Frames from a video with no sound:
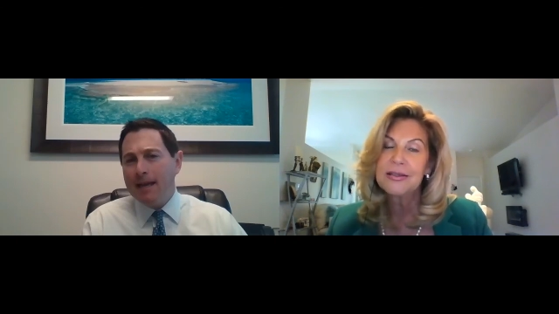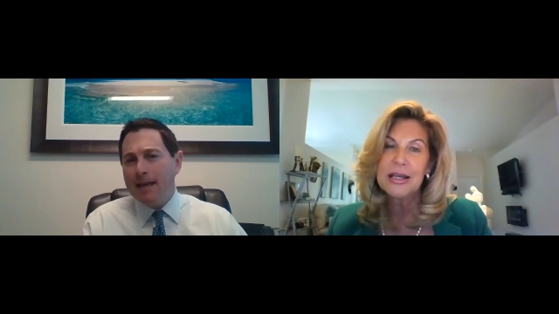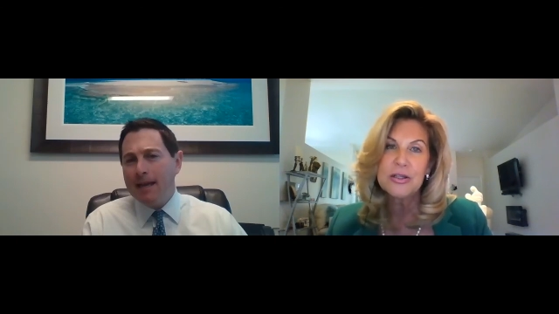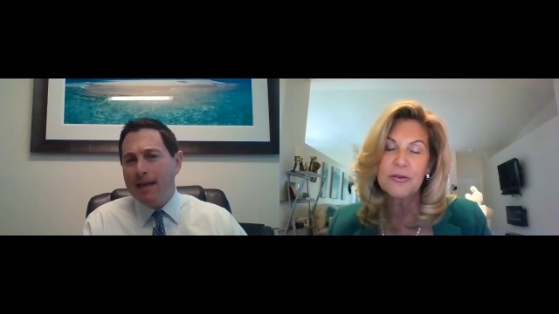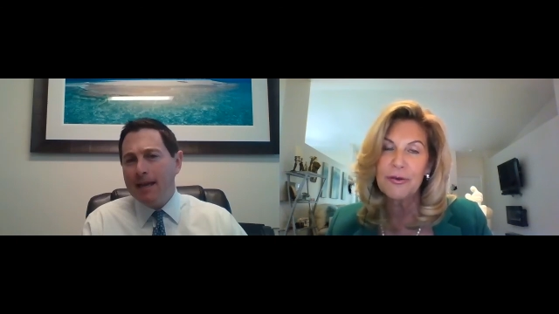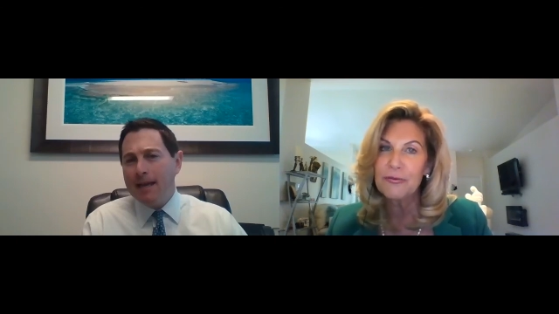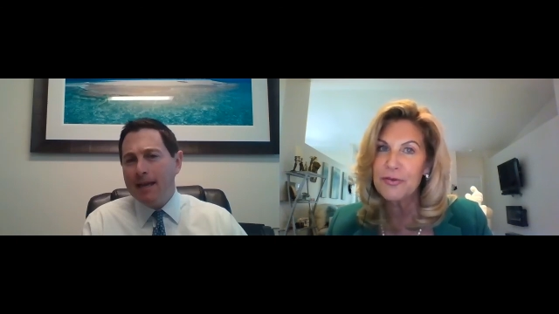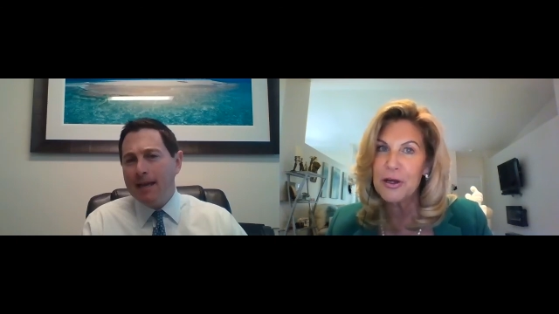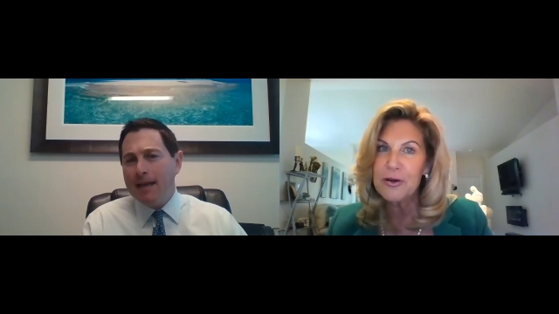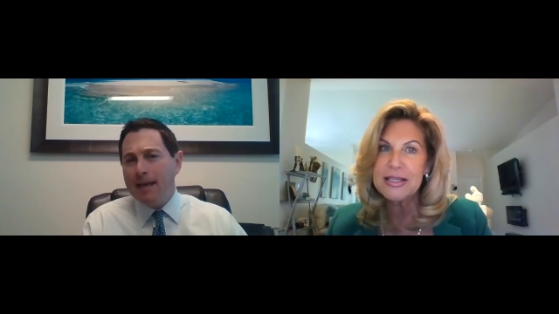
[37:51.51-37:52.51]
Speaker 1: takes you from
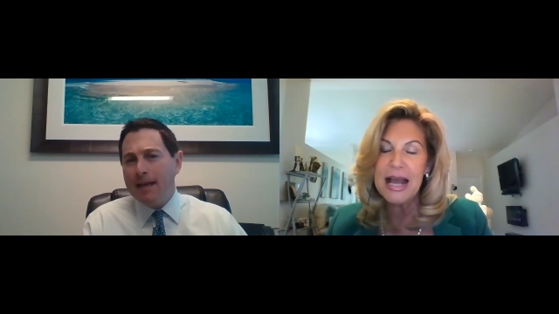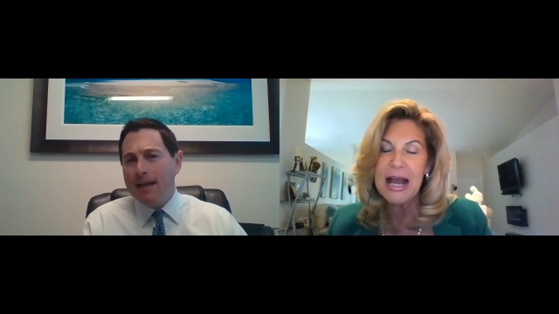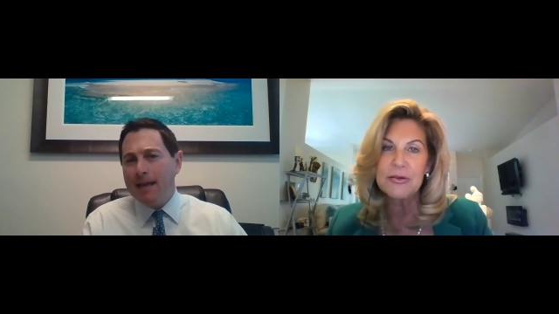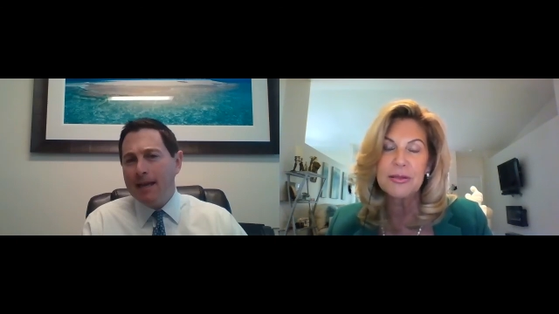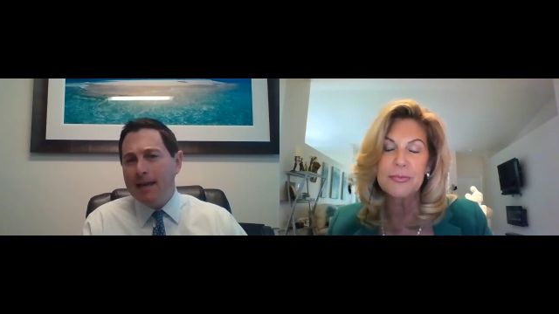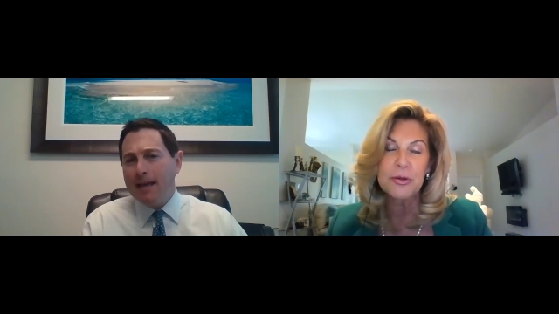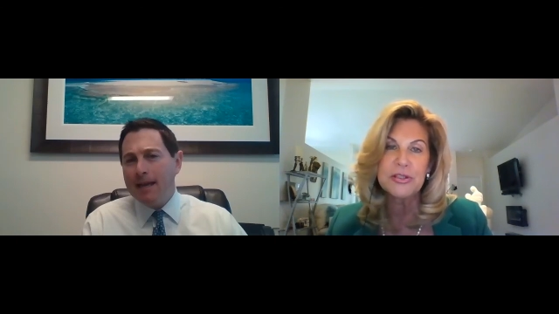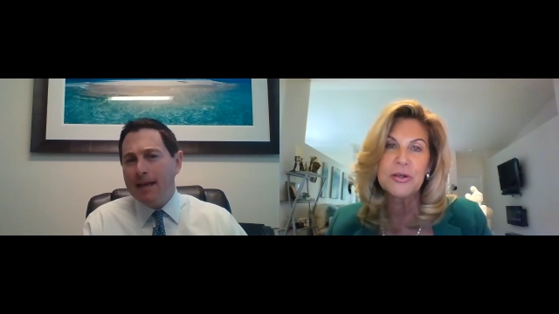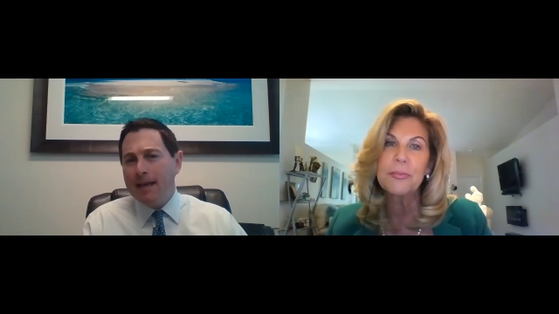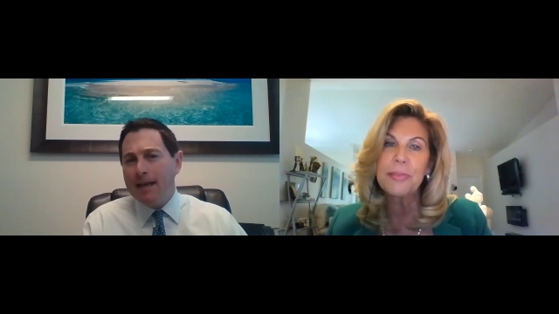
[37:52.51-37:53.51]
fear and doubt to
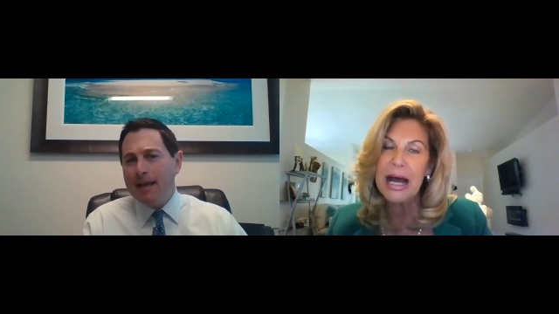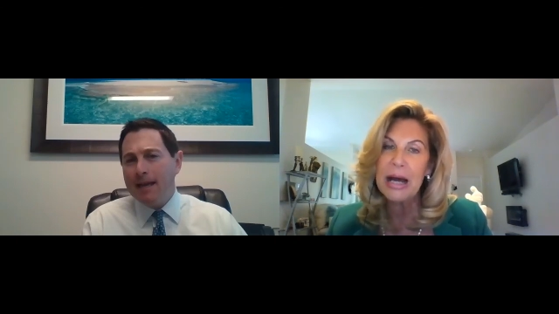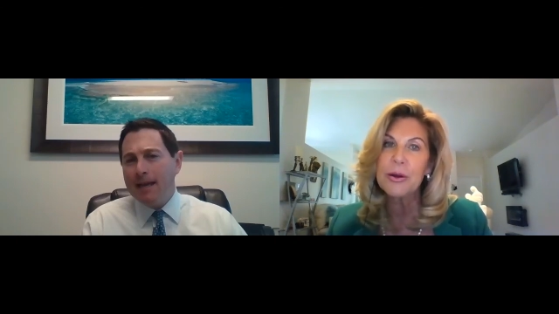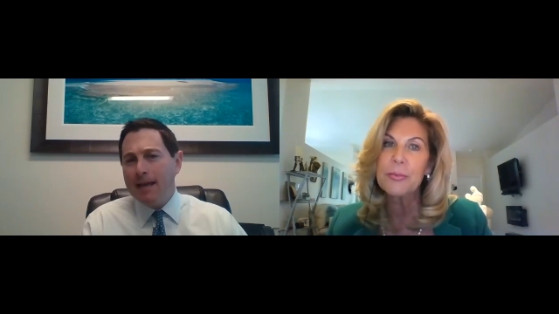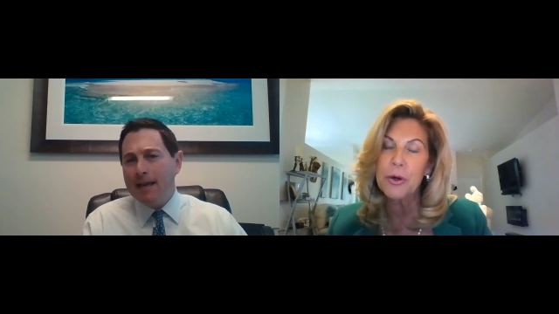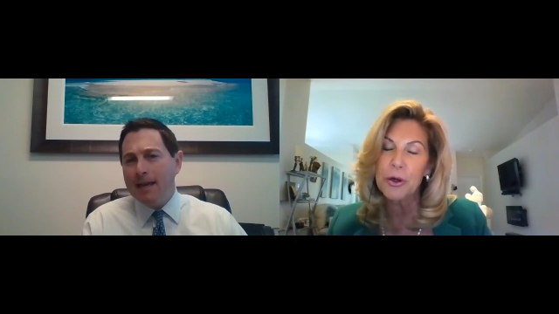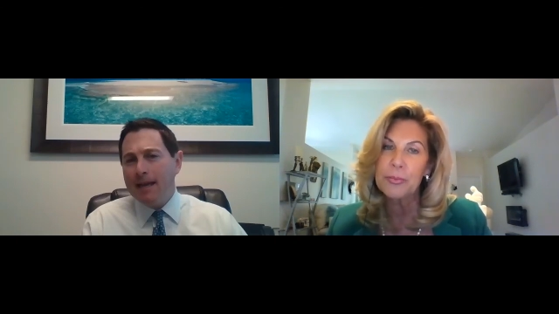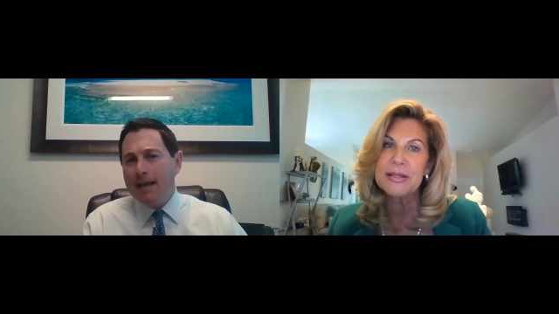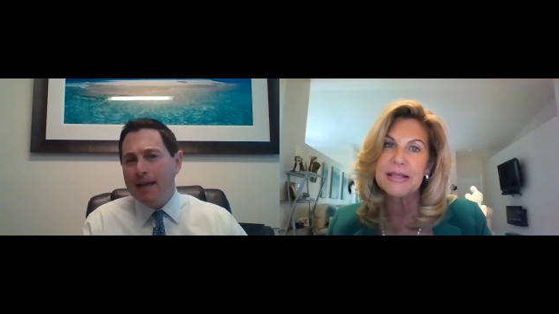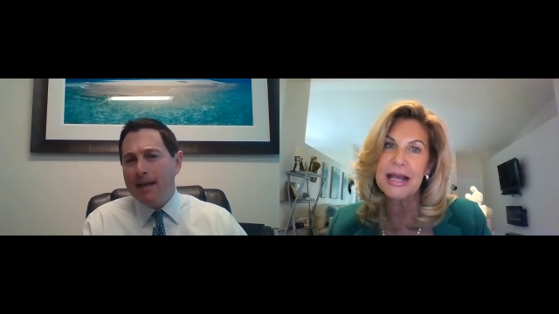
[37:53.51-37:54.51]
personal power,
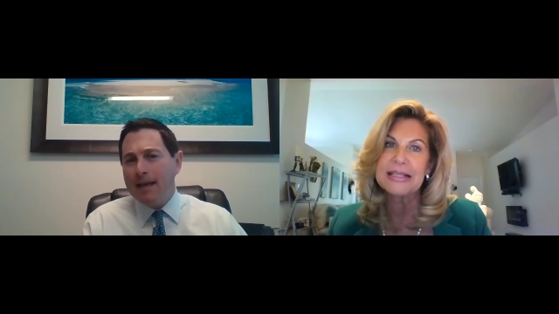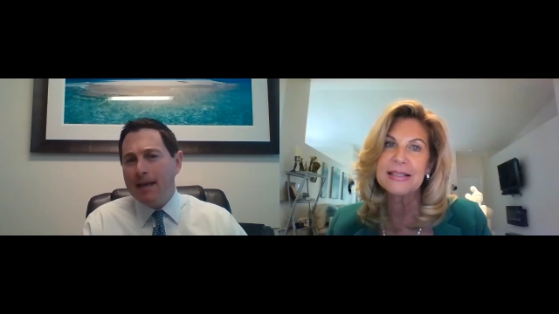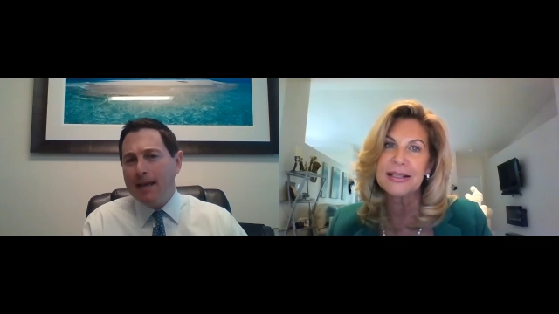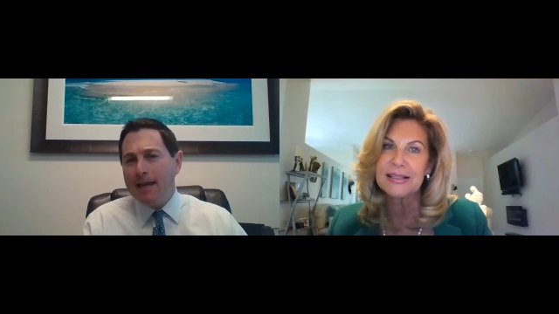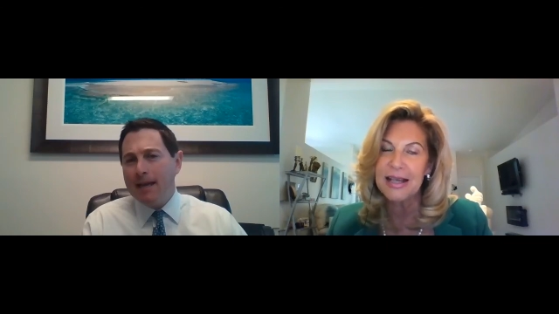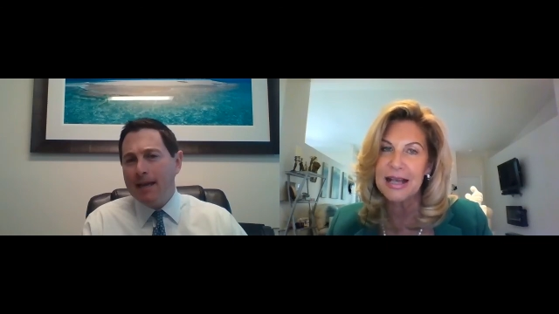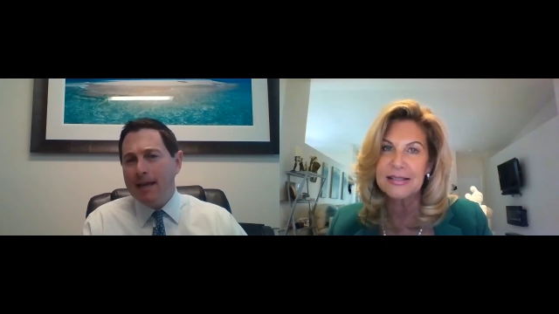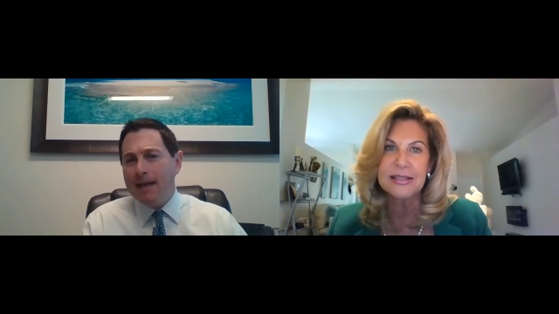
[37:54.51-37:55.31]
purpose, and success.